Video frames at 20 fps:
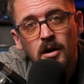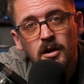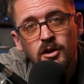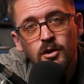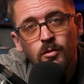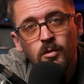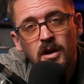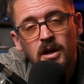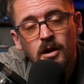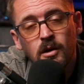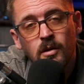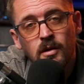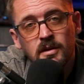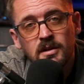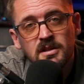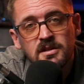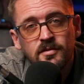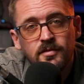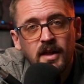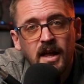You want to go
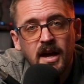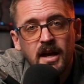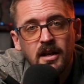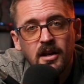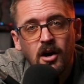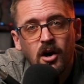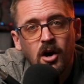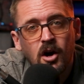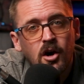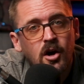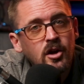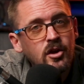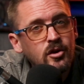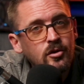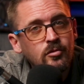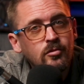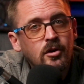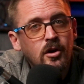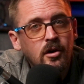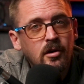on this flight. Are
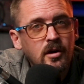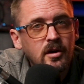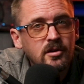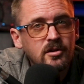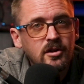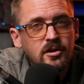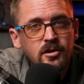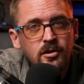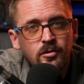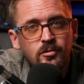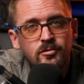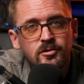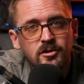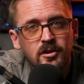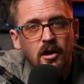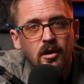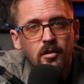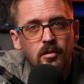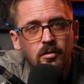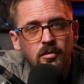you current to do
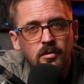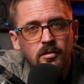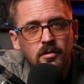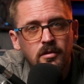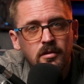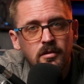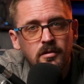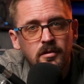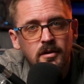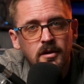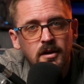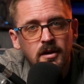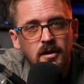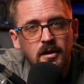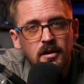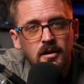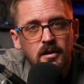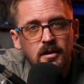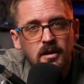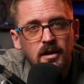so?
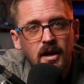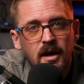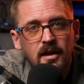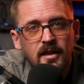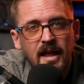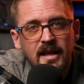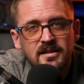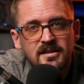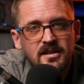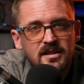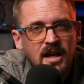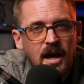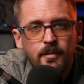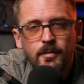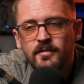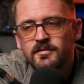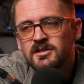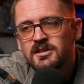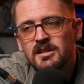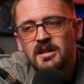Okay, that's the
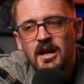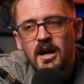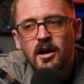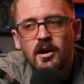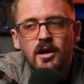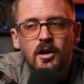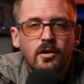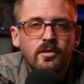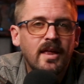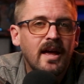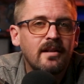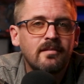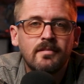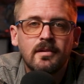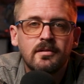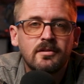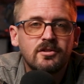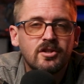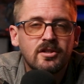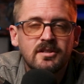type of scenario that
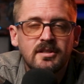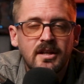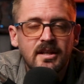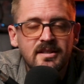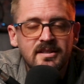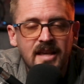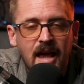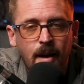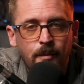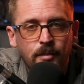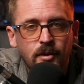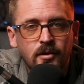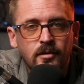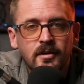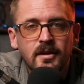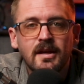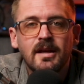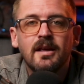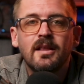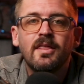is just an example
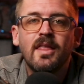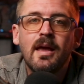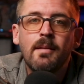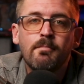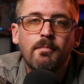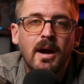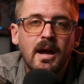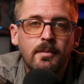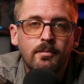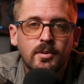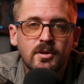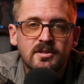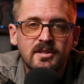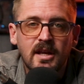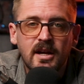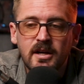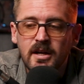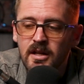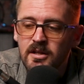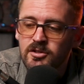they might
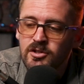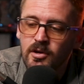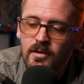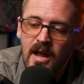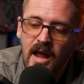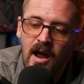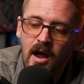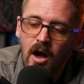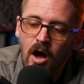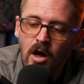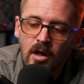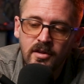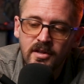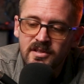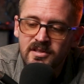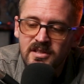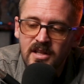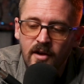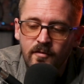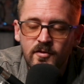present it in. So all
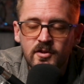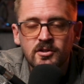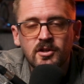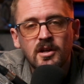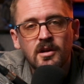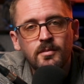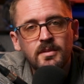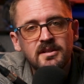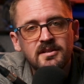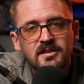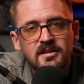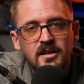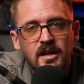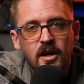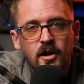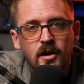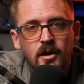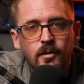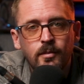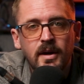this stuff is going to be
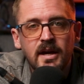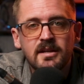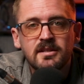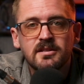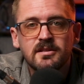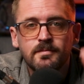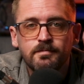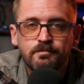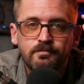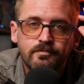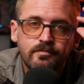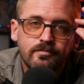scenario based.